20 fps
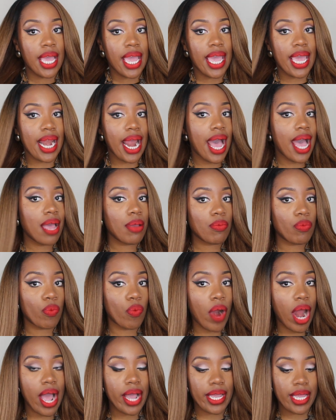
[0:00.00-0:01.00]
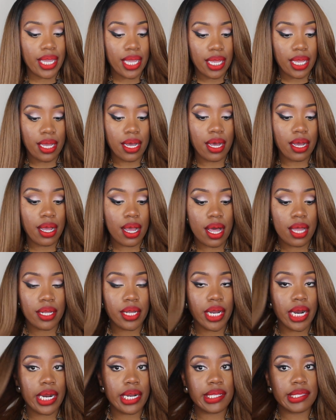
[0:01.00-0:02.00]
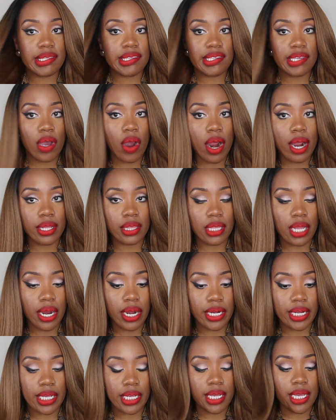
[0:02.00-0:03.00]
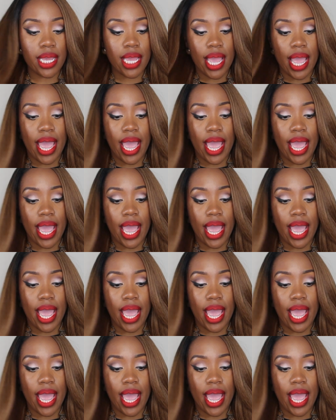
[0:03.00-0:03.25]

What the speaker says: And I'm rocking a color DR30.